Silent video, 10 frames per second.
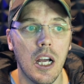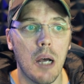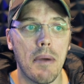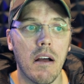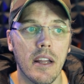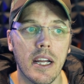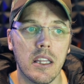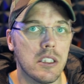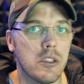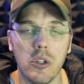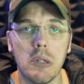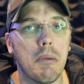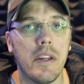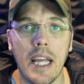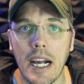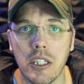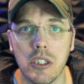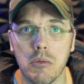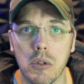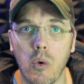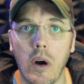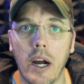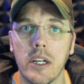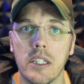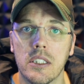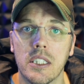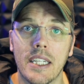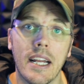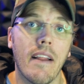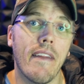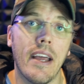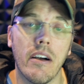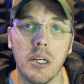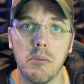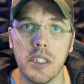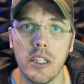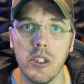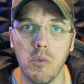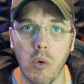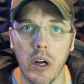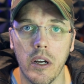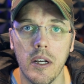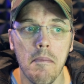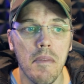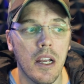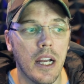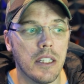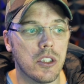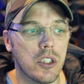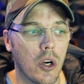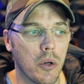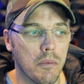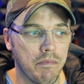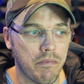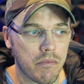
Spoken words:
about like, let's talk about the actions required into getting the outcomes that you want. And so